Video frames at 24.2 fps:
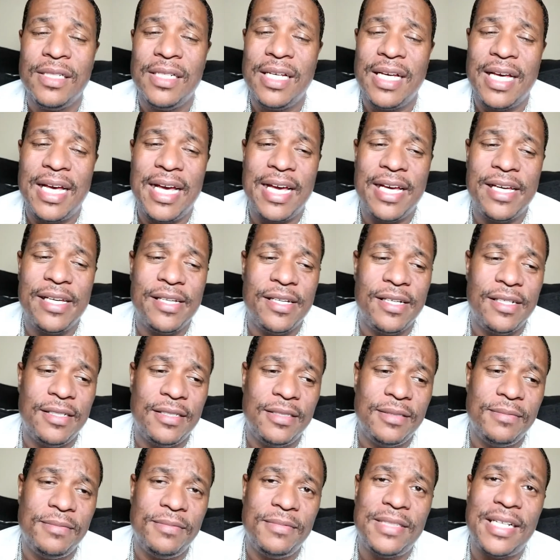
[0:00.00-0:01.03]
I
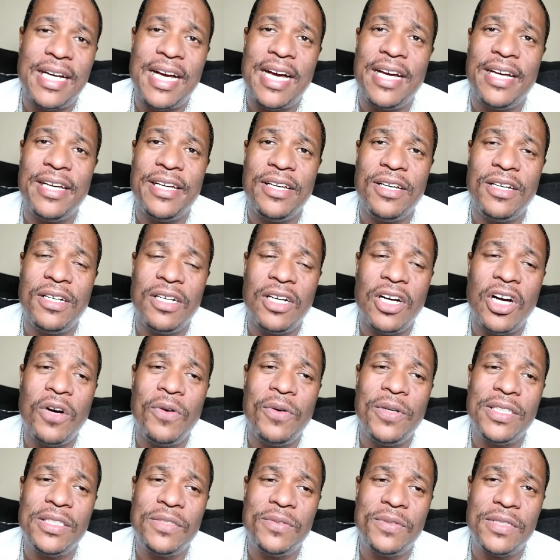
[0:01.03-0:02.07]

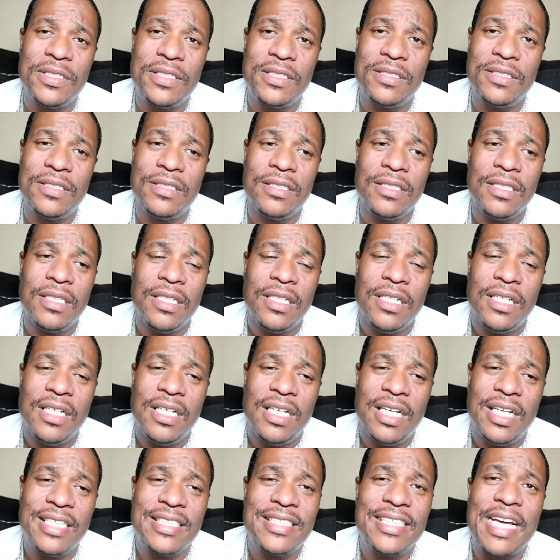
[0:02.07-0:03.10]
always was
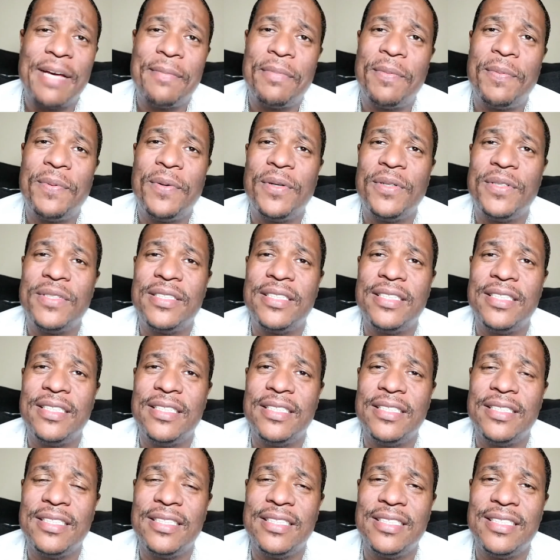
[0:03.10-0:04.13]
a type of
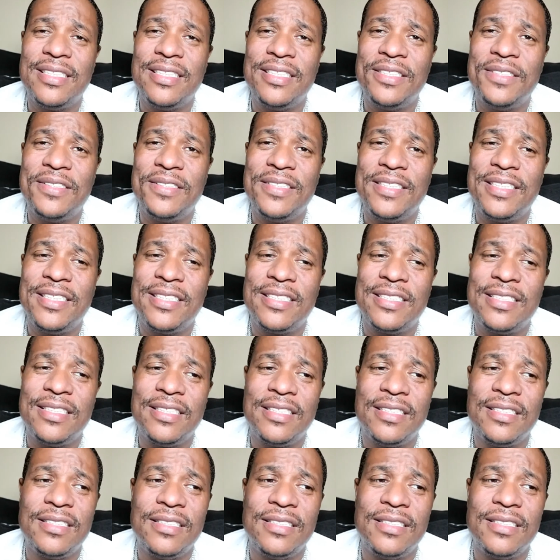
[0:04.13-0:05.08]
person, just to